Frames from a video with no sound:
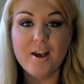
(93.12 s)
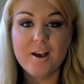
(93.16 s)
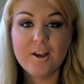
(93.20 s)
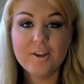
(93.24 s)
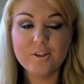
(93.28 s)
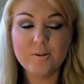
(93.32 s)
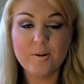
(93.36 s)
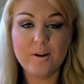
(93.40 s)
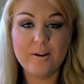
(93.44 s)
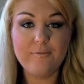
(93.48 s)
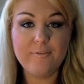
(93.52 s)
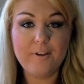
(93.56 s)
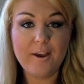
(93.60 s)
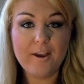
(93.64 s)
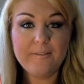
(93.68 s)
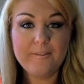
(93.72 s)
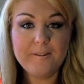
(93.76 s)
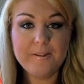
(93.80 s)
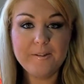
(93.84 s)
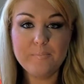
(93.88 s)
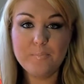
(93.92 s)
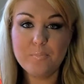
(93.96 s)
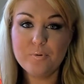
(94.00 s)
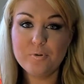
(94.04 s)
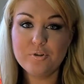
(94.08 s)
so I found
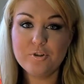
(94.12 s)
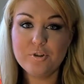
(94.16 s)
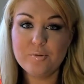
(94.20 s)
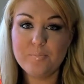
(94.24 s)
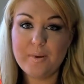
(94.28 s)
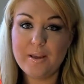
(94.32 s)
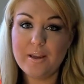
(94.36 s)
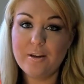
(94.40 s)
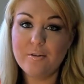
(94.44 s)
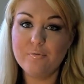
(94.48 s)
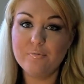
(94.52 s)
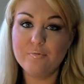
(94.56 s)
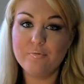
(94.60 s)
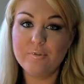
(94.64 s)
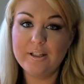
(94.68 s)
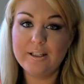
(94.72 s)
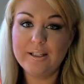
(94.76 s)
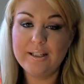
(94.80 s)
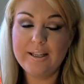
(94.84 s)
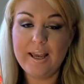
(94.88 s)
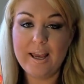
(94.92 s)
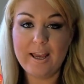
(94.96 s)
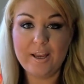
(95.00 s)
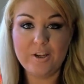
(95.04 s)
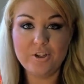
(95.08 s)
this book to be
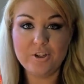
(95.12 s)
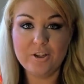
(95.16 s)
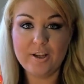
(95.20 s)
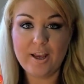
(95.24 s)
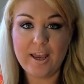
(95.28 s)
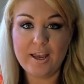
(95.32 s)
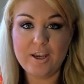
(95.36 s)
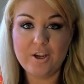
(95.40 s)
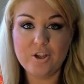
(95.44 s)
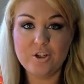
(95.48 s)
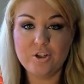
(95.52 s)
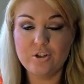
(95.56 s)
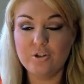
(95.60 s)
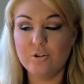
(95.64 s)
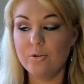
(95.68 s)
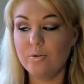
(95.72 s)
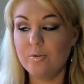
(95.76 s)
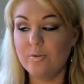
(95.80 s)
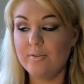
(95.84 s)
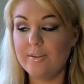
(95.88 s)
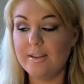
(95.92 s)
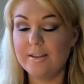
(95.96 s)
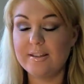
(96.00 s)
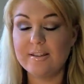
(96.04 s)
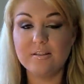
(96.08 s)
really
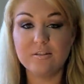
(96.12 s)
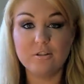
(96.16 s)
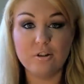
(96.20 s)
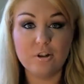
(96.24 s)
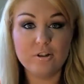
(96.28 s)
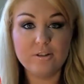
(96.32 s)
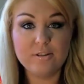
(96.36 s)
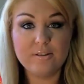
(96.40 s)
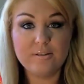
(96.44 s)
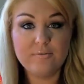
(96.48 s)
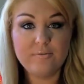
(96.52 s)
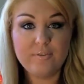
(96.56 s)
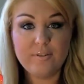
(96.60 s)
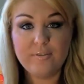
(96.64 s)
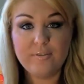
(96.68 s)
educational. There's lots of